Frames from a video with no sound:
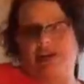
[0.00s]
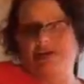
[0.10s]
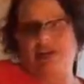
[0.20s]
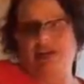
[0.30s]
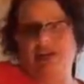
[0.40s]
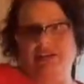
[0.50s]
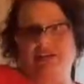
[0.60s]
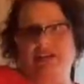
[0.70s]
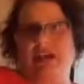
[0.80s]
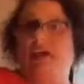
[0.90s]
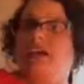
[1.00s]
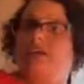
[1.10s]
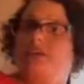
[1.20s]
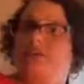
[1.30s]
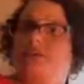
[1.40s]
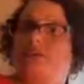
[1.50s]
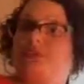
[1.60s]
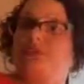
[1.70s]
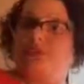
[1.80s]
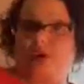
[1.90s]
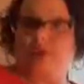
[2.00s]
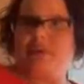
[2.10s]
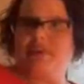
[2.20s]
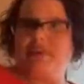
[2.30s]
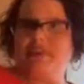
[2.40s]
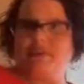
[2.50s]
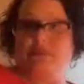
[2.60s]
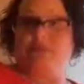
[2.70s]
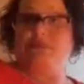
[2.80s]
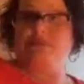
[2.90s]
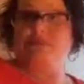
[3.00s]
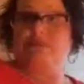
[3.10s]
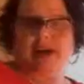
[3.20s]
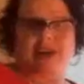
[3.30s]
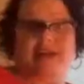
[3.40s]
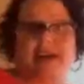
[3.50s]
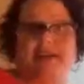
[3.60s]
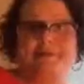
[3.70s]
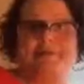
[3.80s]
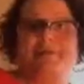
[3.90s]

educators that I work with at the middle school of Parkside.